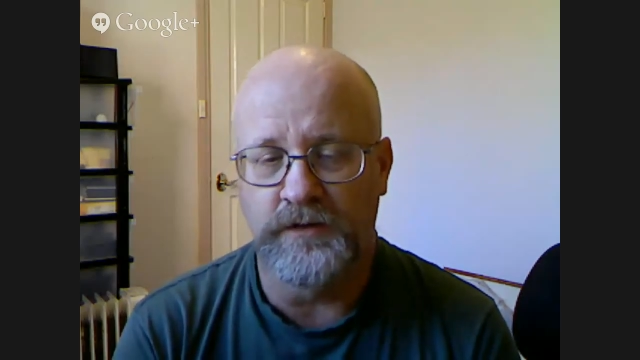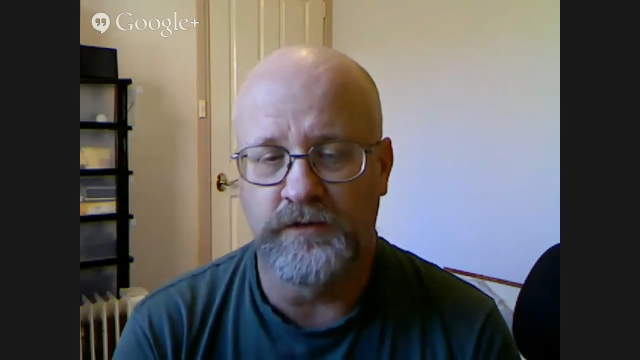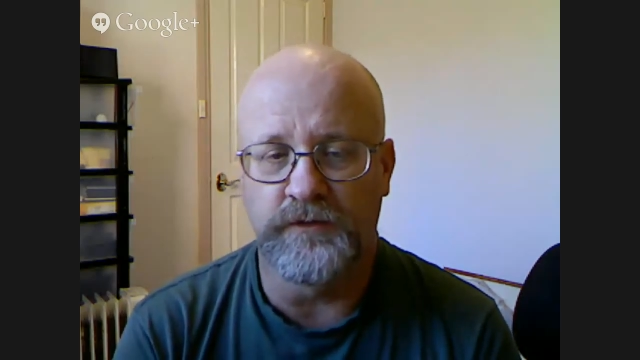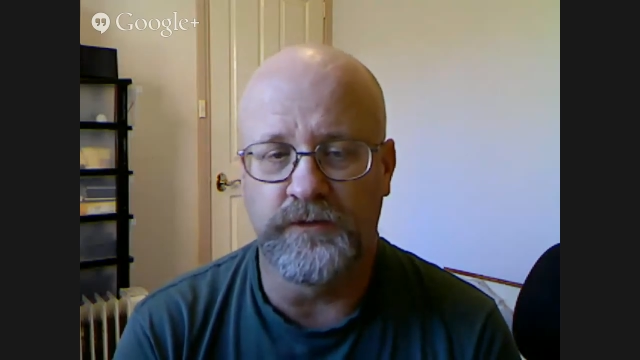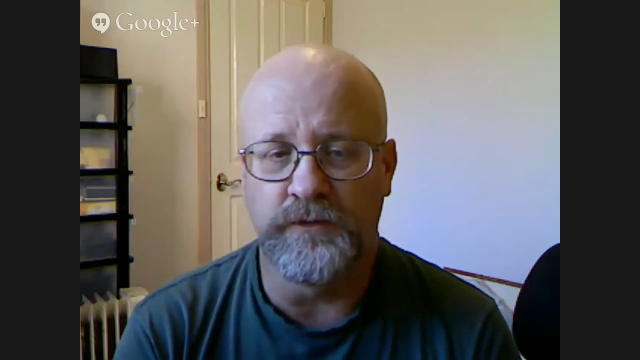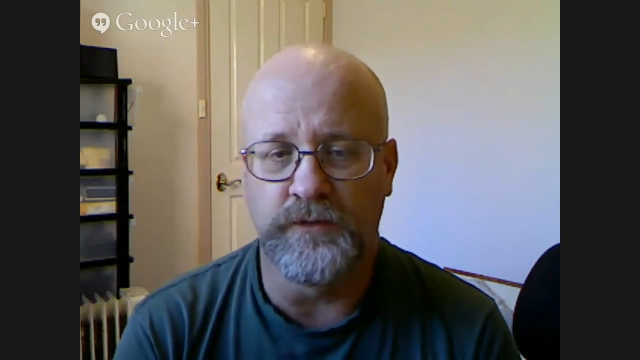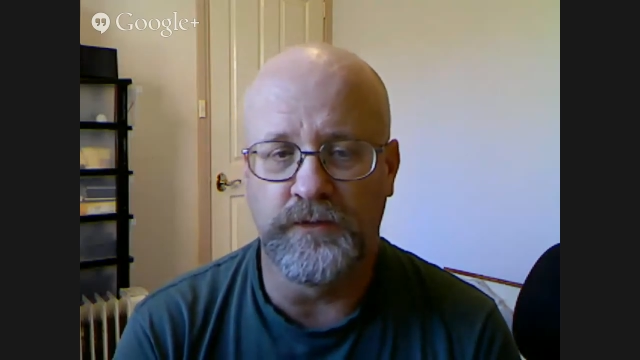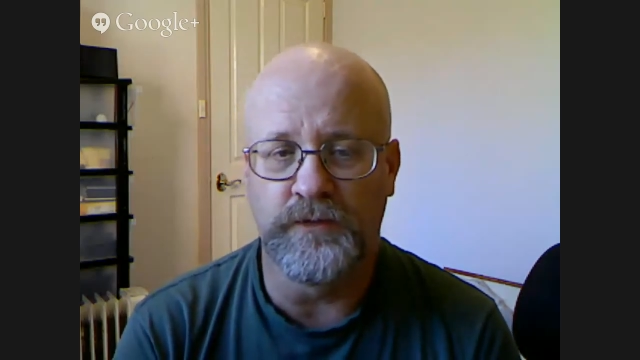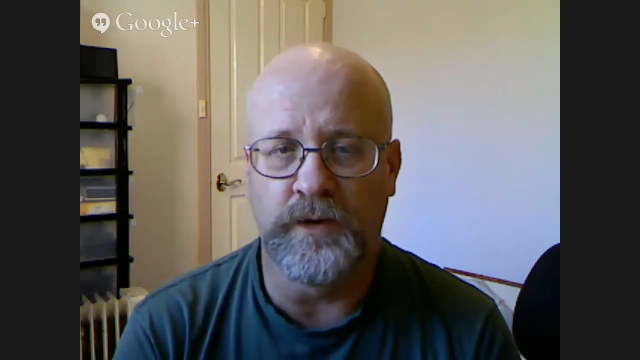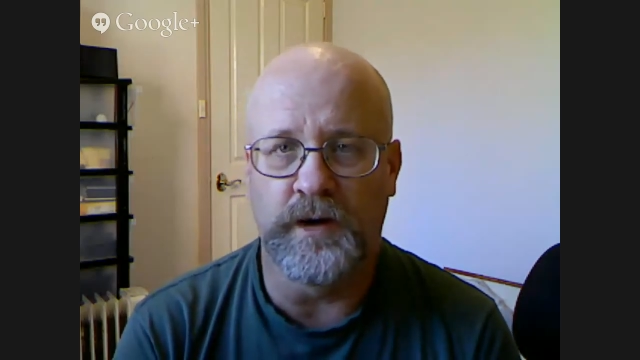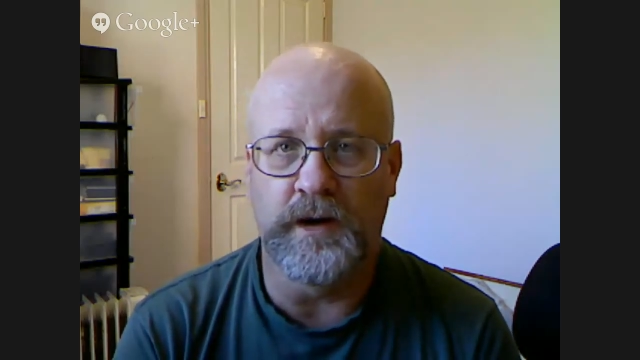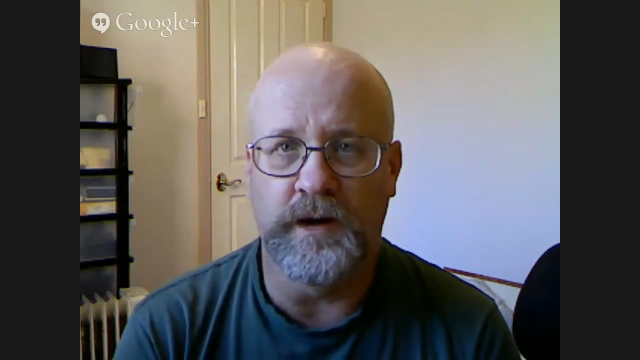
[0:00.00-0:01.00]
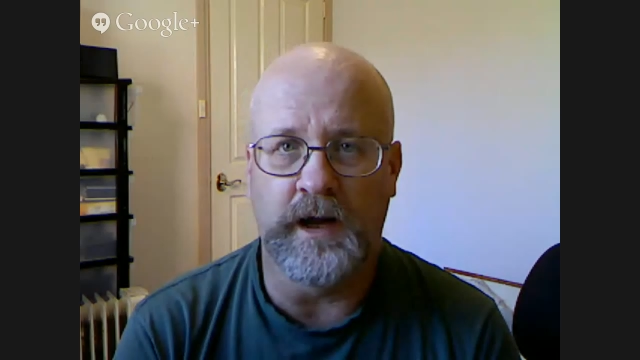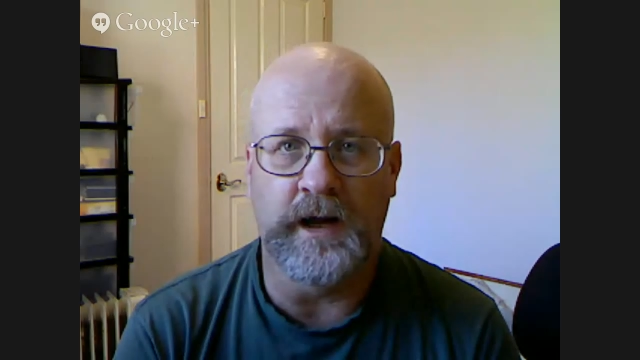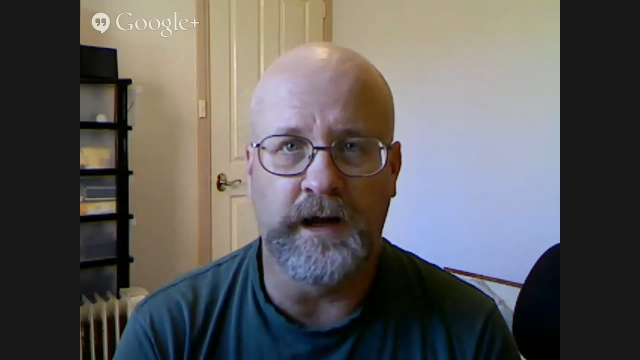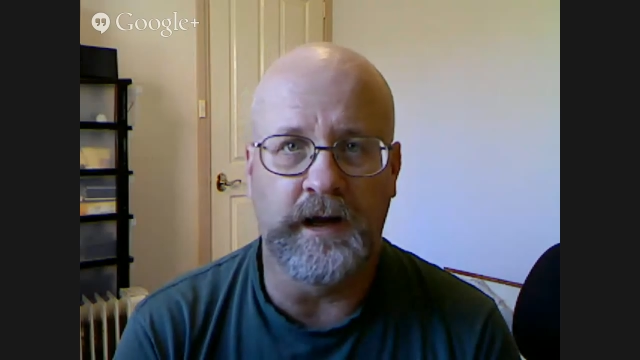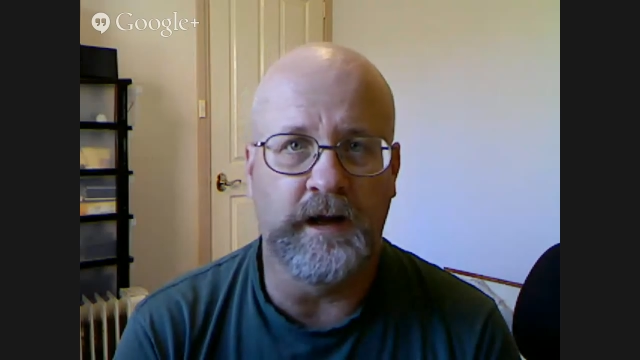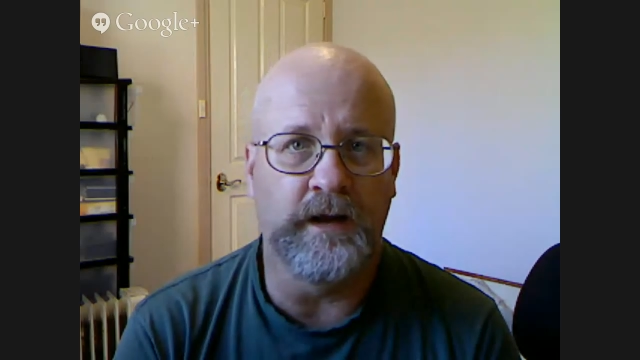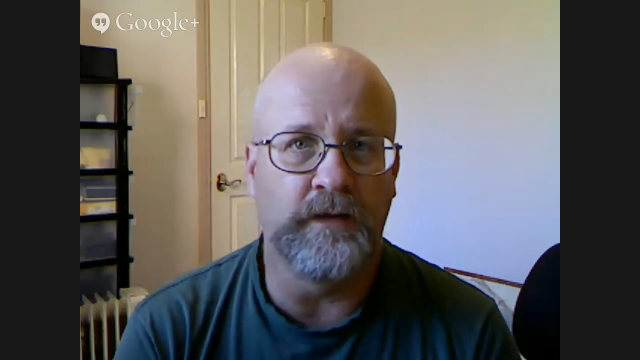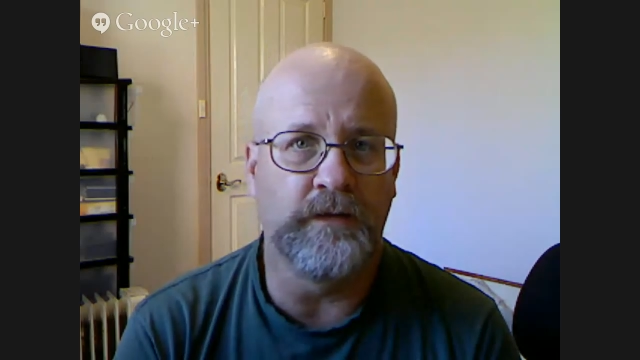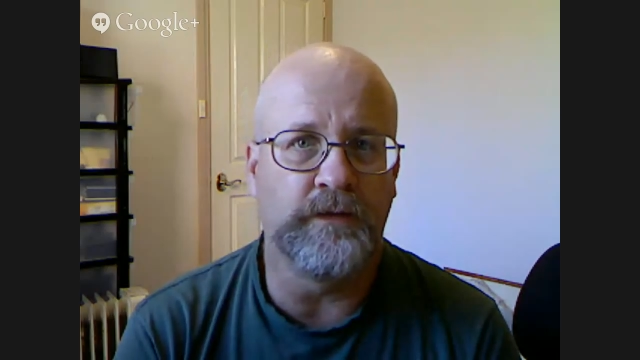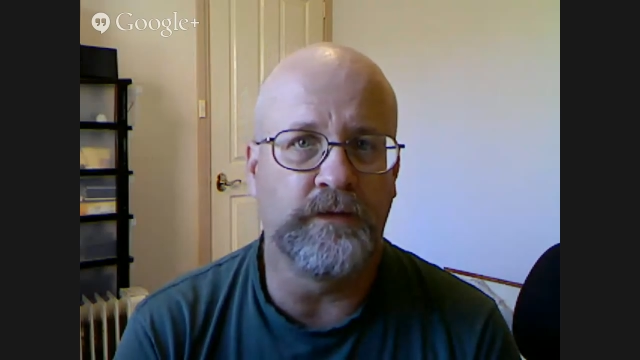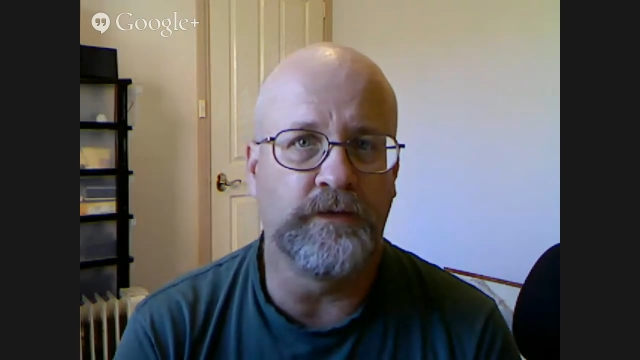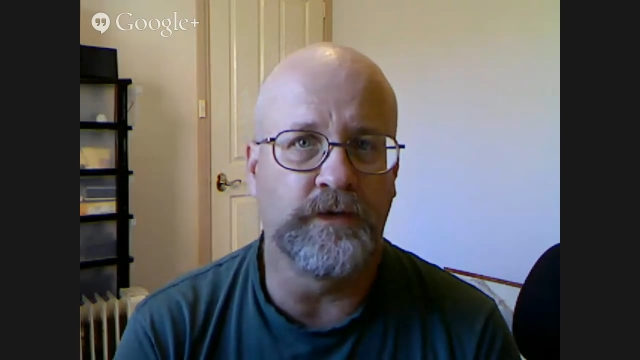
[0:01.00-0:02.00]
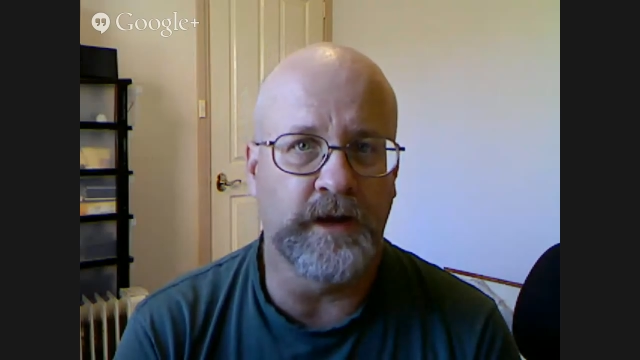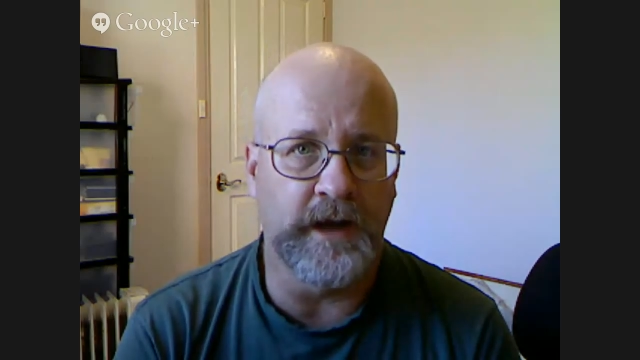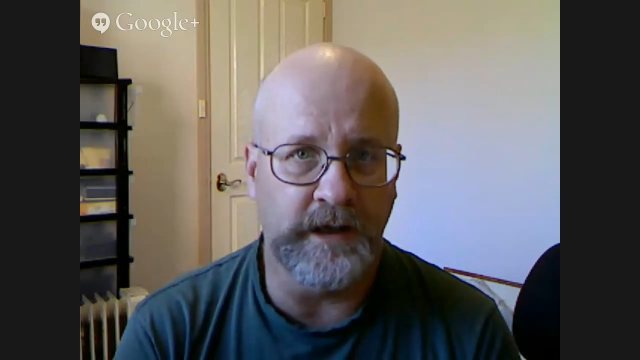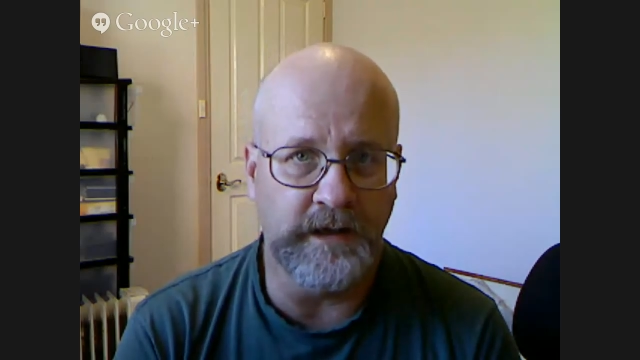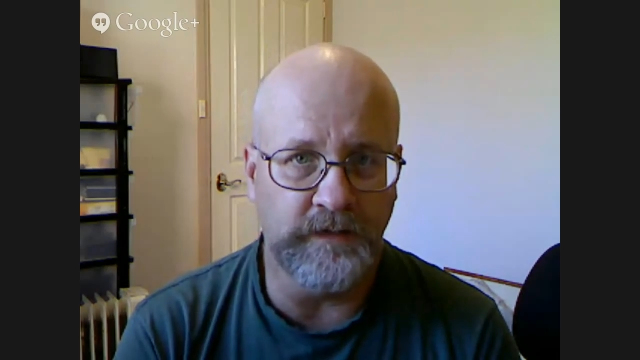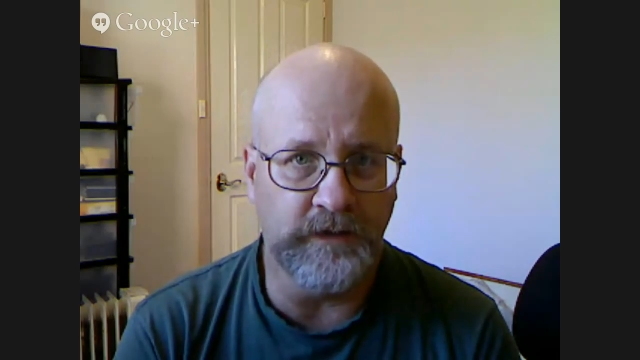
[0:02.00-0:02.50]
to the lady